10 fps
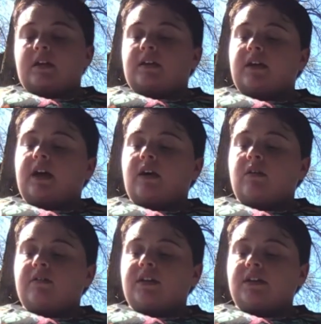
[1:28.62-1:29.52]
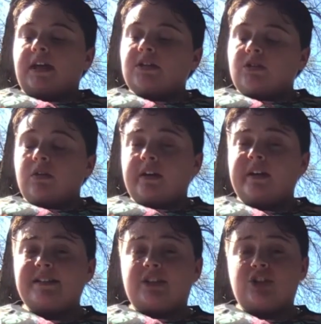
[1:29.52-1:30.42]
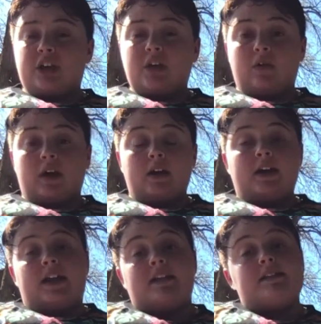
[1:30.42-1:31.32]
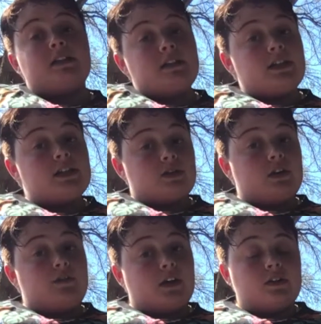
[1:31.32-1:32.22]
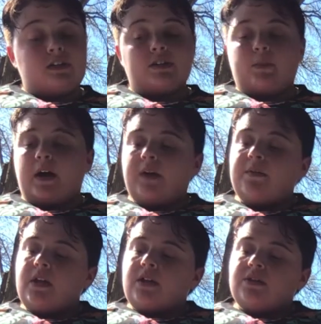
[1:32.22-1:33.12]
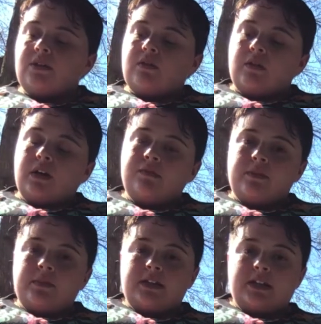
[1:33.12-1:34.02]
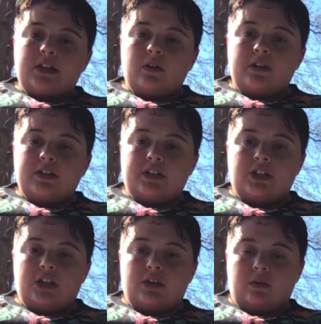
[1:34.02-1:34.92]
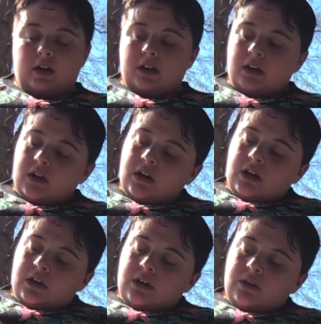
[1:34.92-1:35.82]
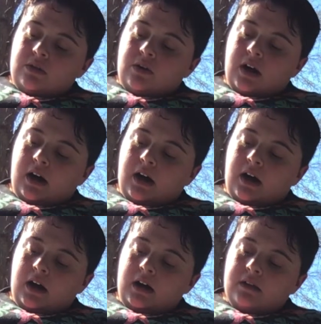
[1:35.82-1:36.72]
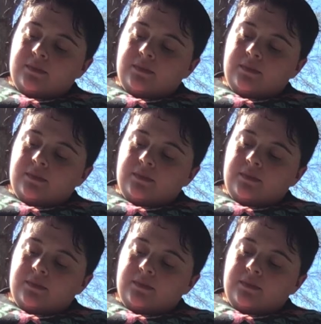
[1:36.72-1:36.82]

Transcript: Now, the next chord is a G chord, and it still takes 3 fingers as well. So going from the D chord to the G chord, you are